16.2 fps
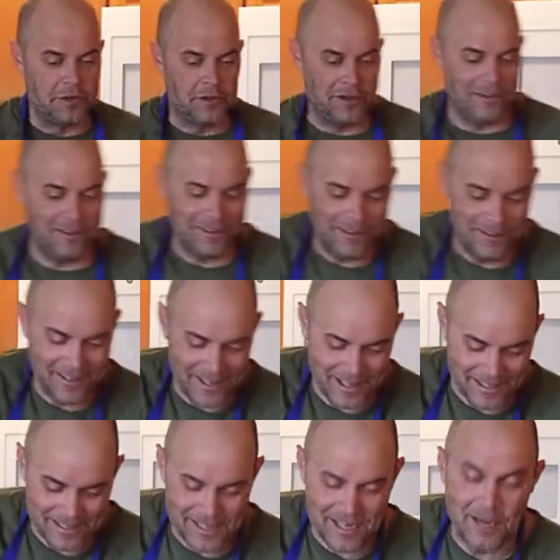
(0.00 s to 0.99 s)
here
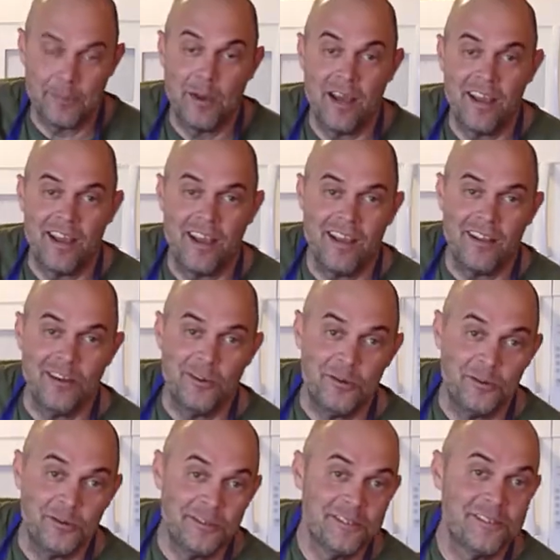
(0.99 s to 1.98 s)
outside my egg
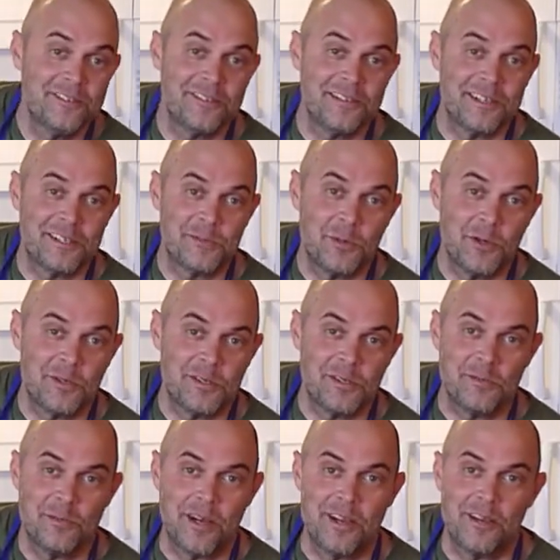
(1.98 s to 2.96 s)
noodles as
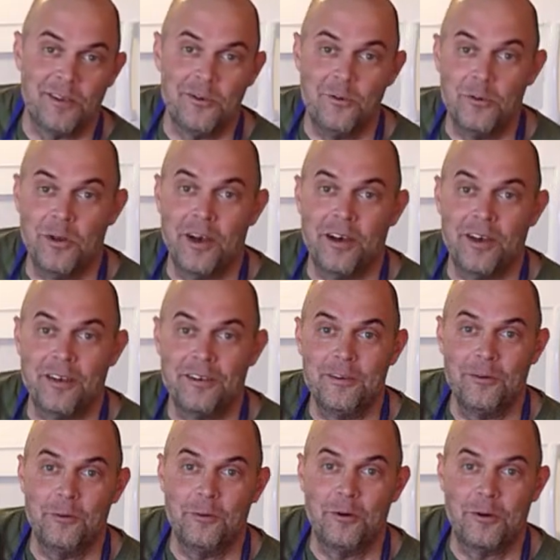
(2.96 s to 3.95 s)
opposed to my udon
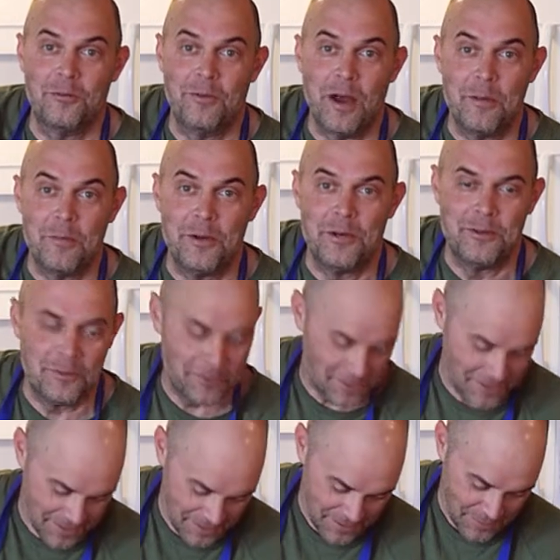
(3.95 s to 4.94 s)
or ramen
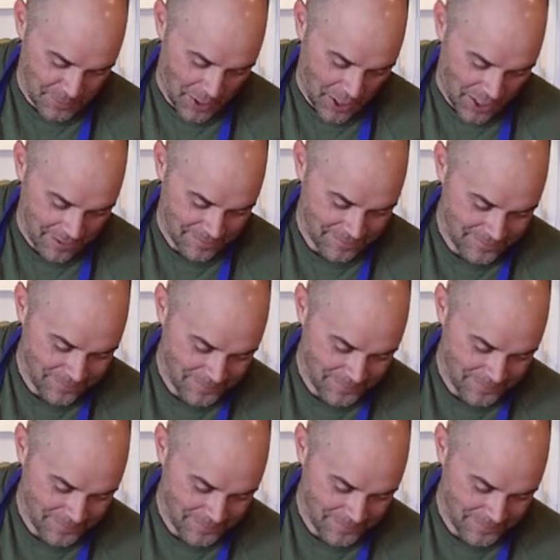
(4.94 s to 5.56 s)
noodles. So